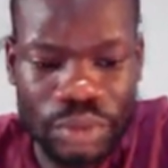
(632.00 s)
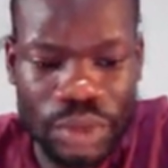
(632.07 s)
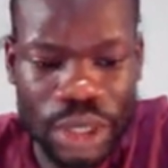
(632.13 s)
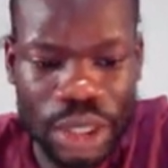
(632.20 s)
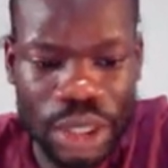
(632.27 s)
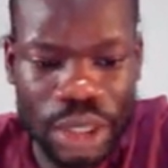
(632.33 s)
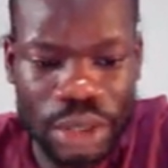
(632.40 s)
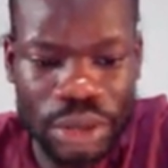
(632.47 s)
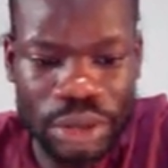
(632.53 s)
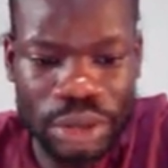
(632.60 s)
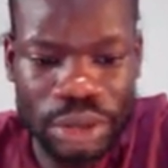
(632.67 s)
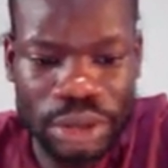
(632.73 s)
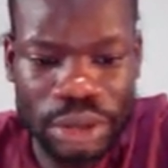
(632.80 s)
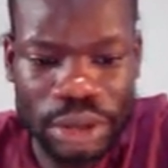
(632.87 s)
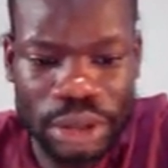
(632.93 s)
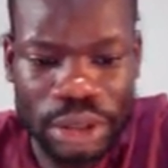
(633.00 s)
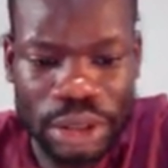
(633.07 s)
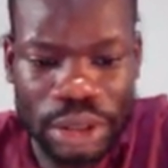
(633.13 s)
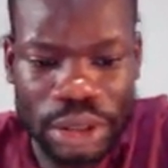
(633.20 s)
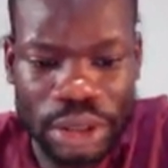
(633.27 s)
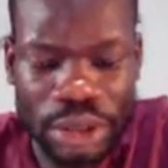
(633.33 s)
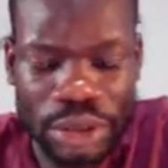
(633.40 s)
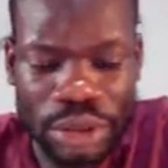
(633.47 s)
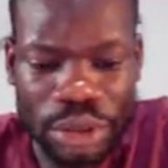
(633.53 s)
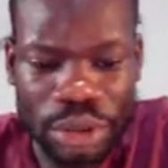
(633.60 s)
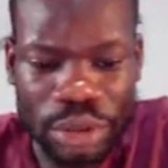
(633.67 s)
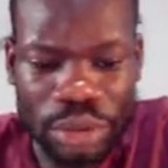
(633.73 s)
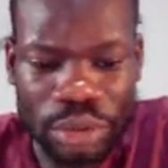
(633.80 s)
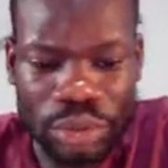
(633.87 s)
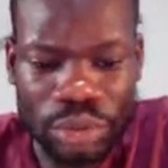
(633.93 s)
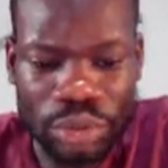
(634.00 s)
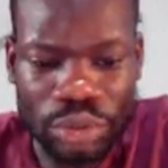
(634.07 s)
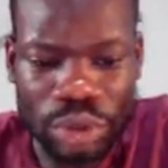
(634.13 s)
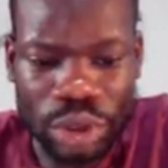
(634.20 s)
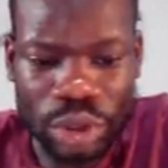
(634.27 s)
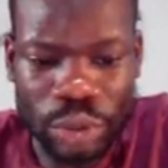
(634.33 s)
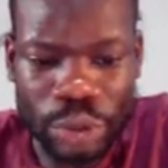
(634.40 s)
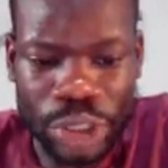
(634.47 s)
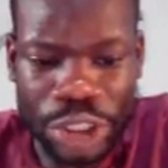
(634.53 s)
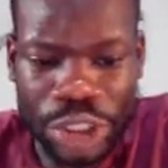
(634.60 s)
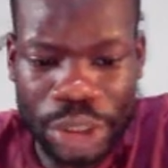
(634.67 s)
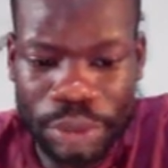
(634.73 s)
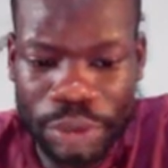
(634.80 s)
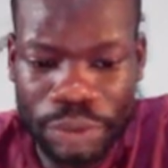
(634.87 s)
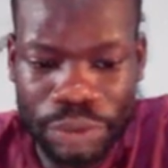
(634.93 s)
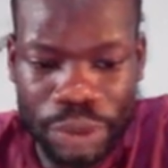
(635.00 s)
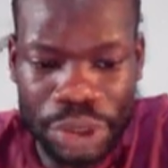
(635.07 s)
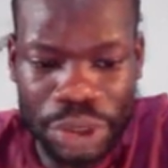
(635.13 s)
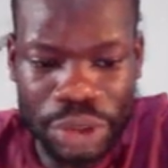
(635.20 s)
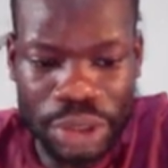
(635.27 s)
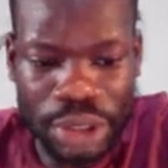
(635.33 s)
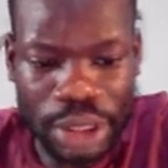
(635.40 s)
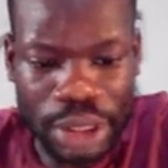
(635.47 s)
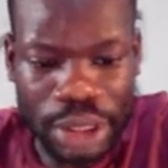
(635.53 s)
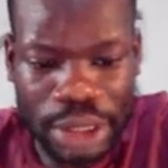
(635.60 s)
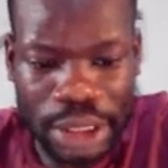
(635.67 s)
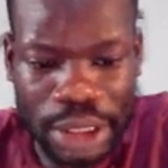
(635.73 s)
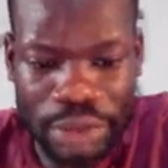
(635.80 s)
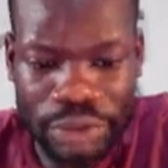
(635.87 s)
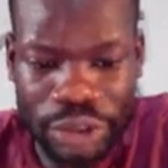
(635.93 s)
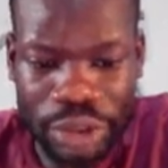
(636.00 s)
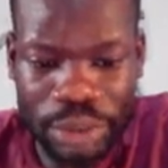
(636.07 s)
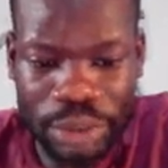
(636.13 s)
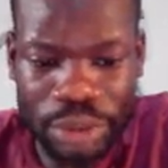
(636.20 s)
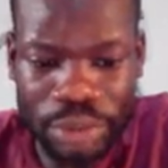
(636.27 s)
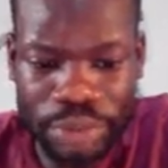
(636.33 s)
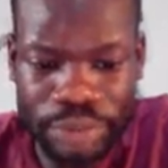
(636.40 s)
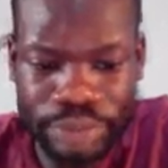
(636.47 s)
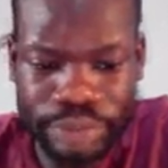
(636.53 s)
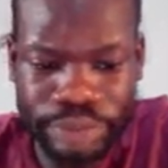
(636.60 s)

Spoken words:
Okay, so we're going to reshape the features and target variable.